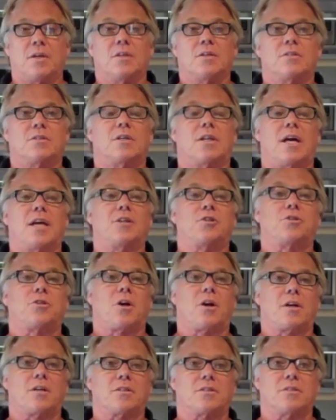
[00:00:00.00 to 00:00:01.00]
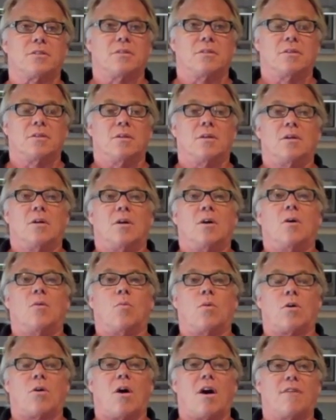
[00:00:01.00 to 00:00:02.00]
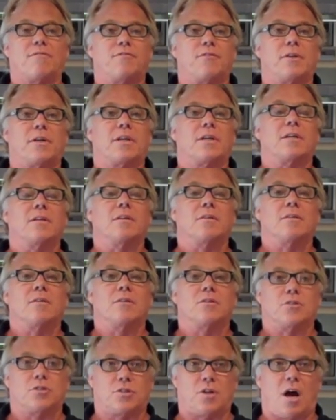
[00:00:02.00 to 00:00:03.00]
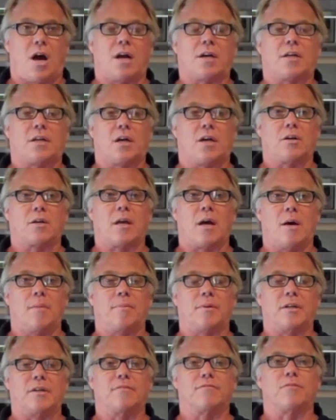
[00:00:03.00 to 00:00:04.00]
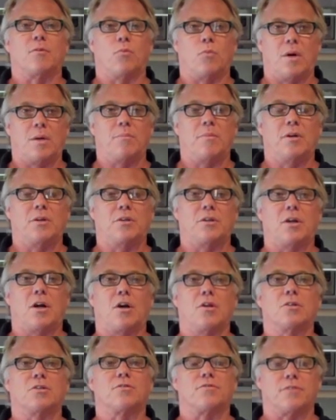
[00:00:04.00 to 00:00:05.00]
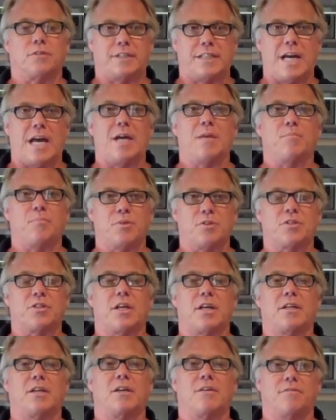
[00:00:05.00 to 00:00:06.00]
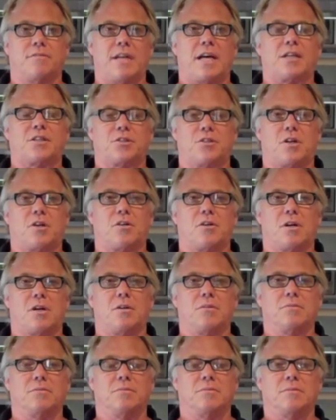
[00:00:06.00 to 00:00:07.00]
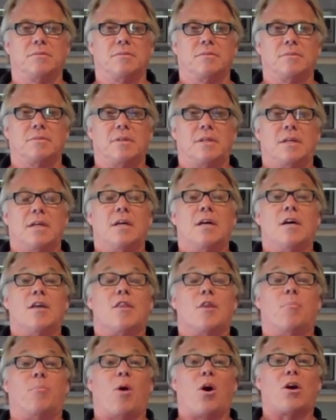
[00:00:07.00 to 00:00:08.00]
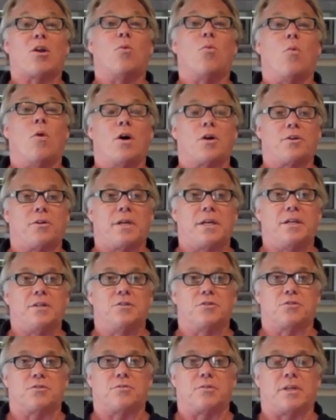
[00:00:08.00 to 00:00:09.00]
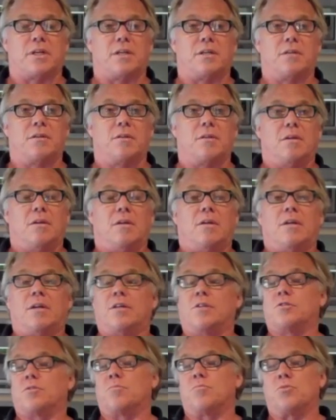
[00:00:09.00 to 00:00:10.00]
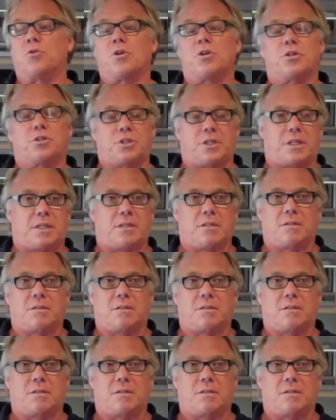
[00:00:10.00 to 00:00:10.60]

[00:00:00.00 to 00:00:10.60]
Today, Sharks, we're offering stock in our company for $1 million for 10% of NextRO. The bottled water industry is emerging.